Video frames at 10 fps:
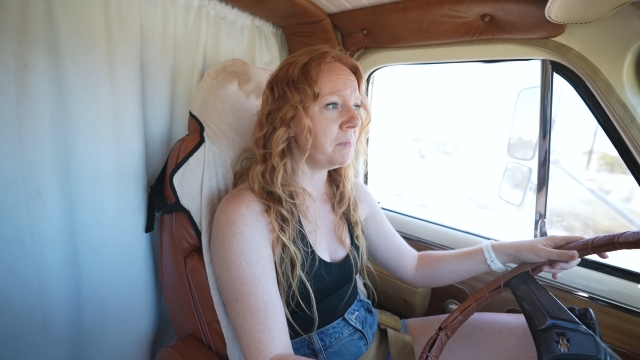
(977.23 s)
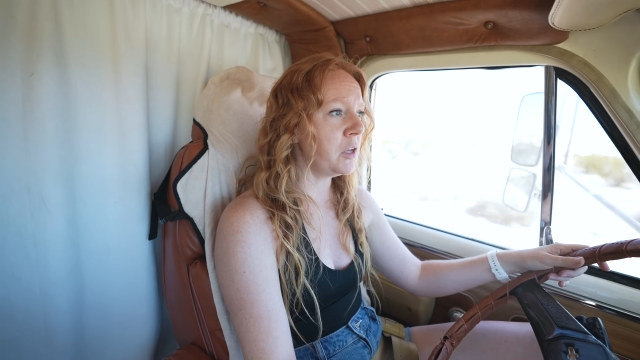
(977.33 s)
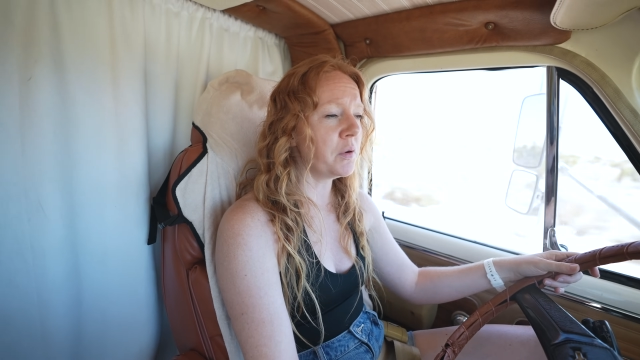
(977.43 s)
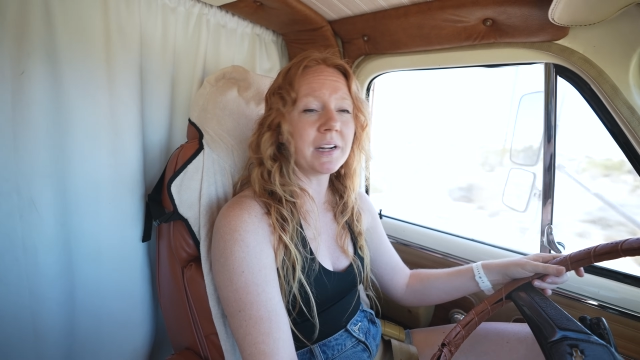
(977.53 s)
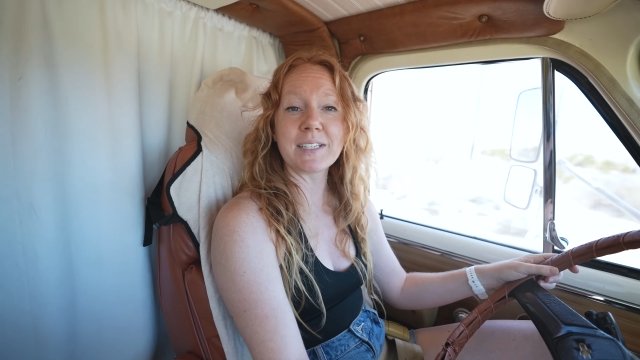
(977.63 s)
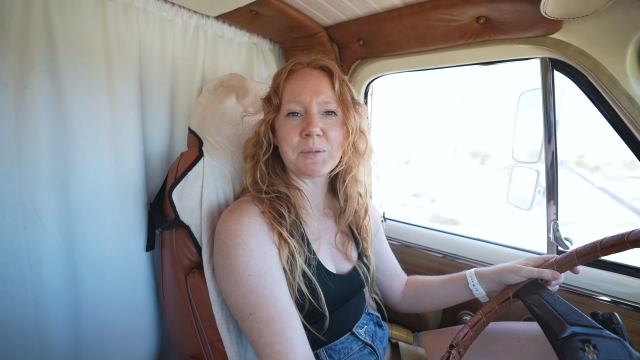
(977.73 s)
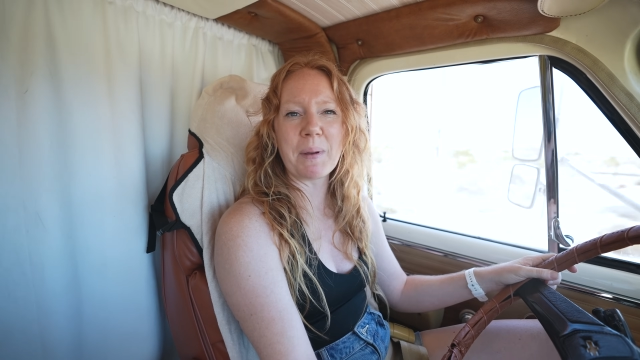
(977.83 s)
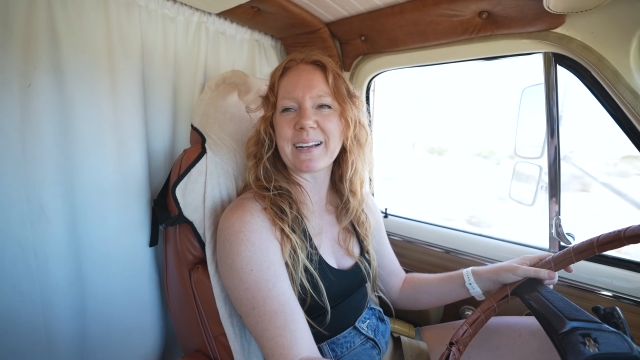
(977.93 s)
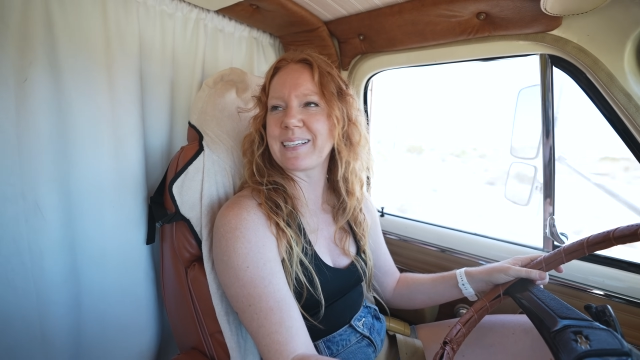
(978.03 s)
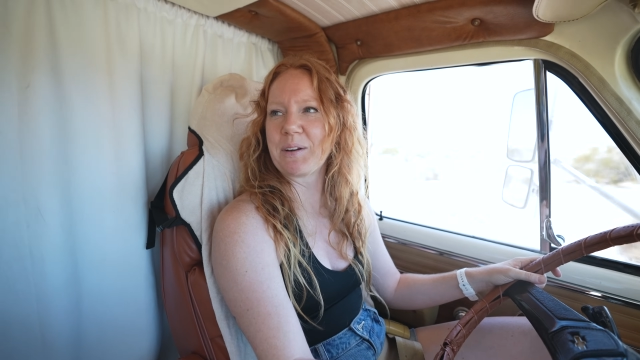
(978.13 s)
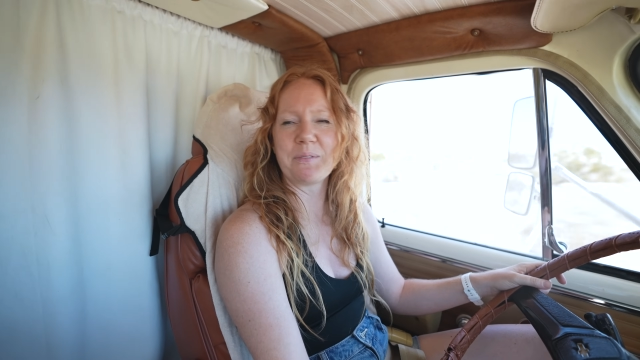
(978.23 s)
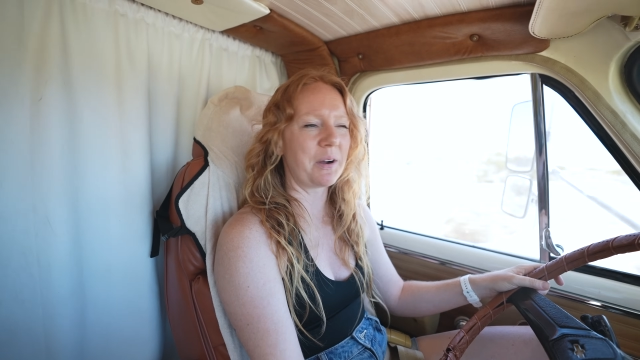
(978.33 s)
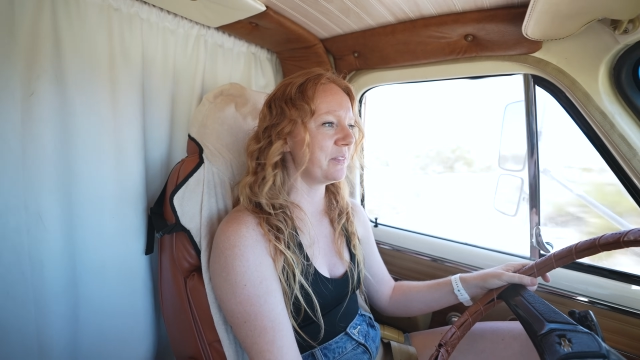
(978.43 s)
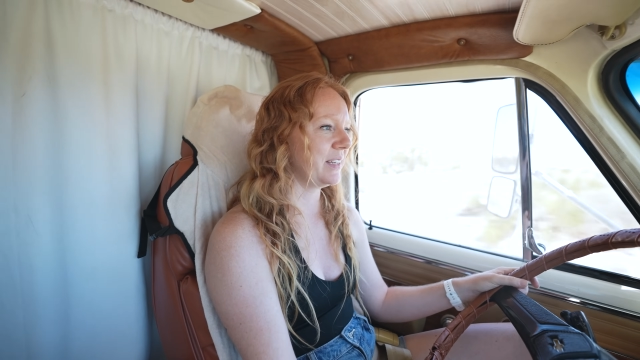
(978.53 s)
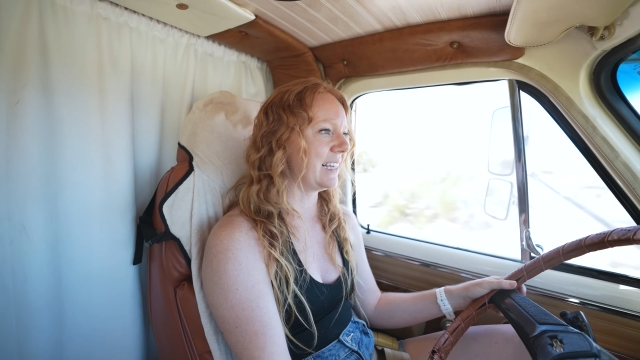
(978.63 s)
you would expect out of
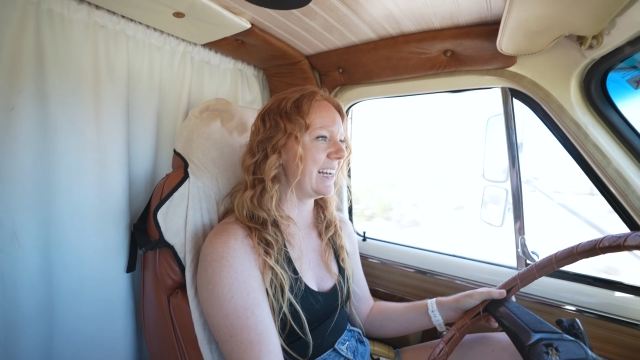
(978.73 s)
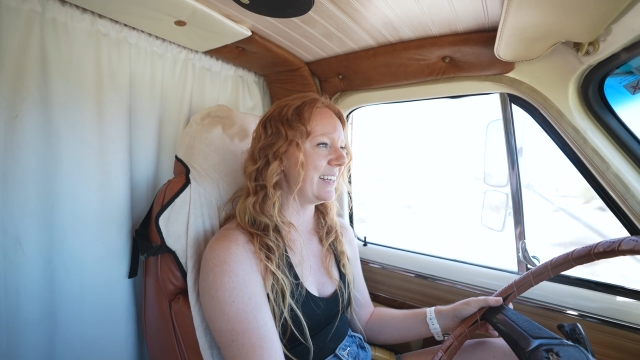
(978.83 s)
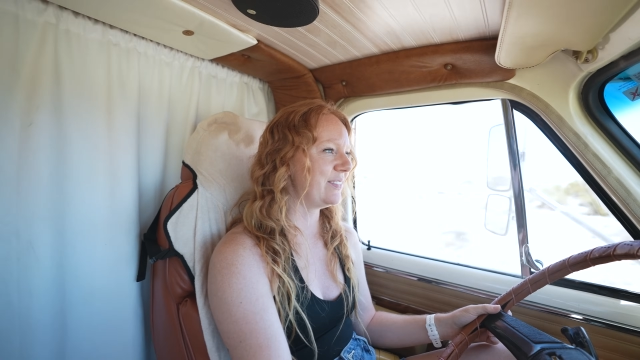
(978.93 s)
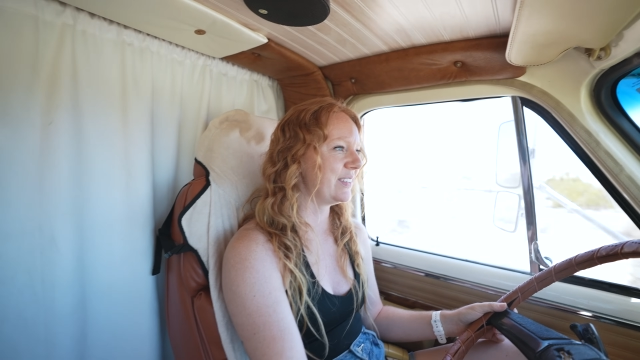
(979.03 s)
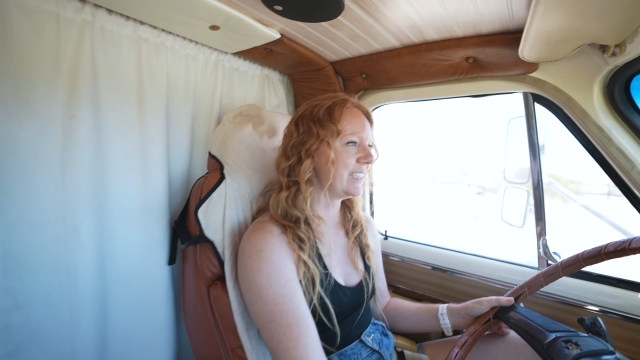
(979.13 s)
RV life.